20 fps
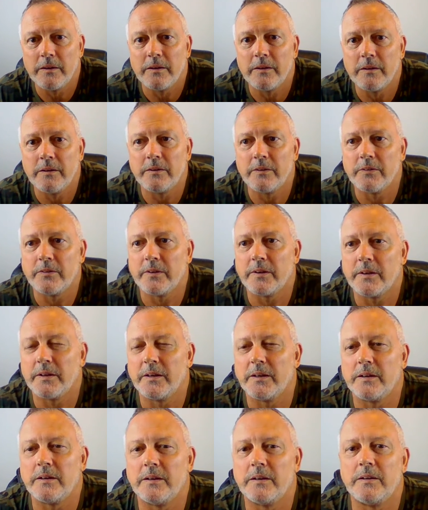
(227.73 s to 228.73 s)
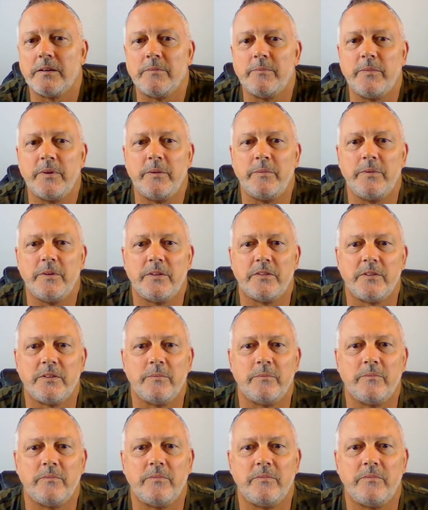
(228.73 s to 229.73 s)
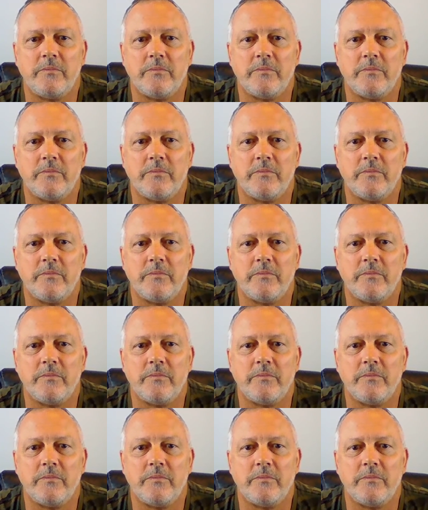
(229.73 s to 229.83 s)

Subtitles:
It looks like I got maybe something